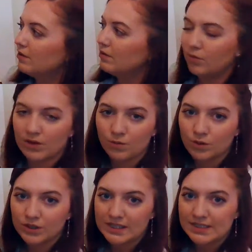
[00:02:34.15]
where the
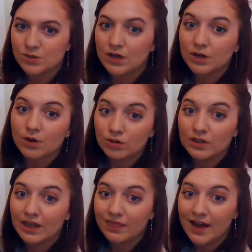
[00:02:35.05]
word is. You can go
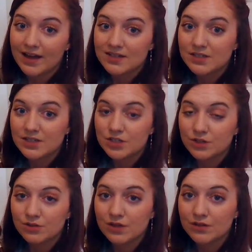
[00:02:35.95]
look at that
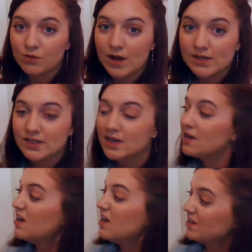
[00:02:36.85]
too if you want.
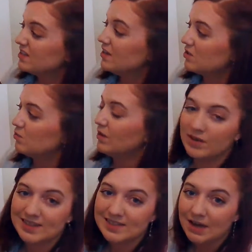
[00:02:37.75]
This is also one that we
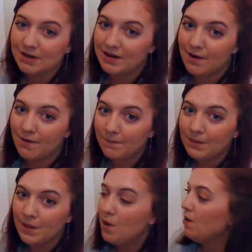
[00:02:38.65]
can sound out.
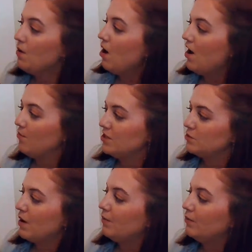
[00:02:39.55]
We just
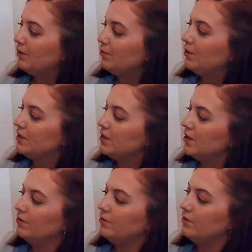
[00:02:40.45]
probably wouldn't
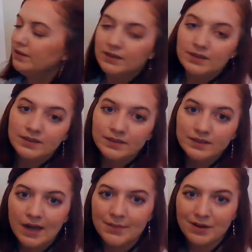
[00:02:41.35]
know
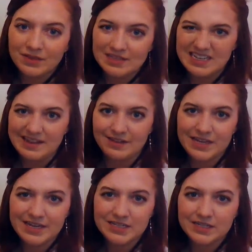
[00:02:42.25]
about this E at
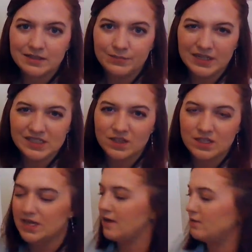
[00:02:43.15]
the end because of the
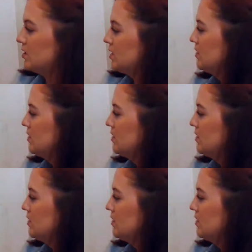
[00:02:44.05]
sounds.